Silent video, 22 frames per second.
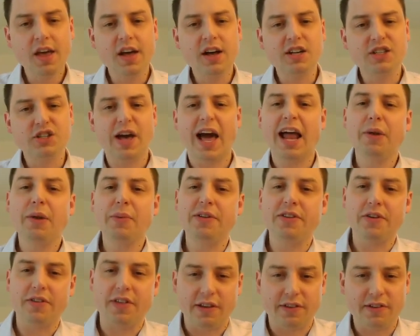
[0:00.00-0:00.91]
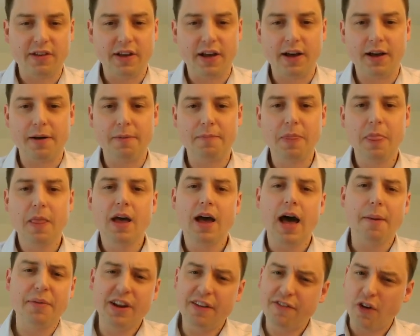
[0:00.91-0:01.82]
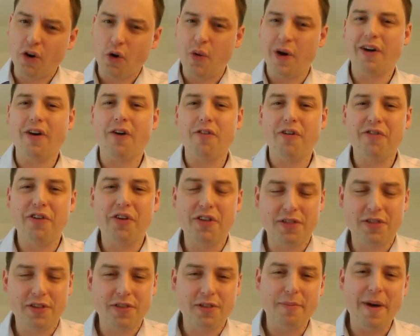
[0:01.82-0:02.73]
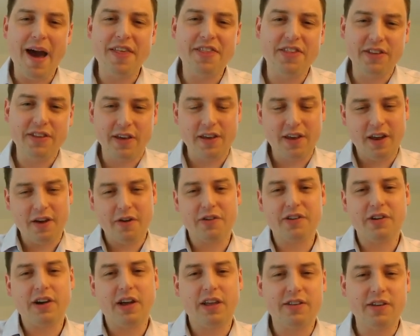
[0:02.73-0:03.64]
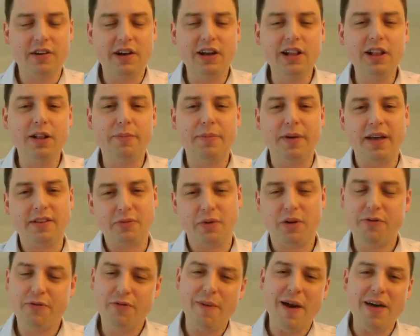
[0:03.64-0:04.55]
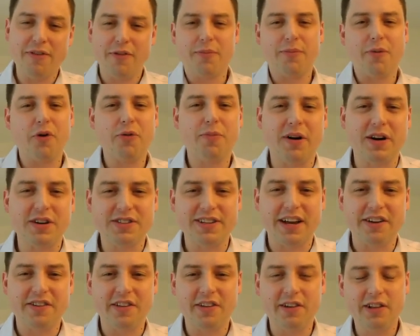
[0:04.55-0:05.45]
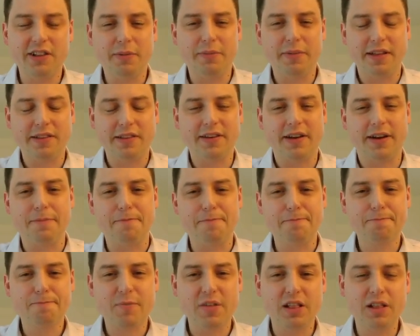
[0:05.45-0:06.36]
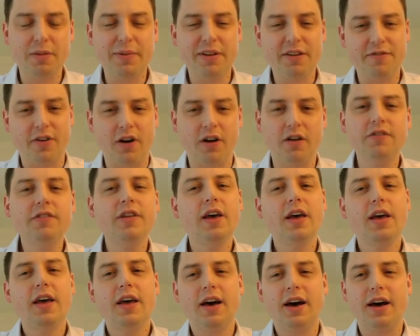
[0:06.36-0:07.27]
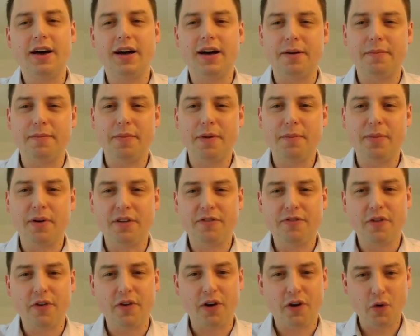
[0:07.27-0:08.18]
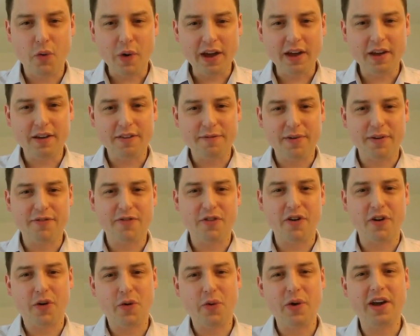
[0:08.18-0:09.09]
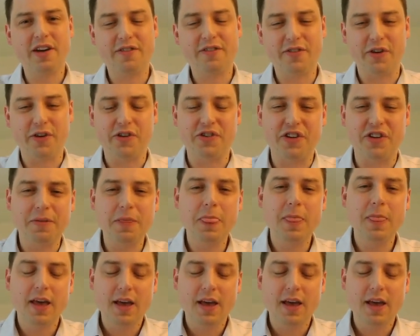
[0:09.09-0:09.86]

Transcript: So how do we do this? I'm going to give a quick overview. That the math here is a little bit, well, math for both parts actually a little bit involved. But for a quick version,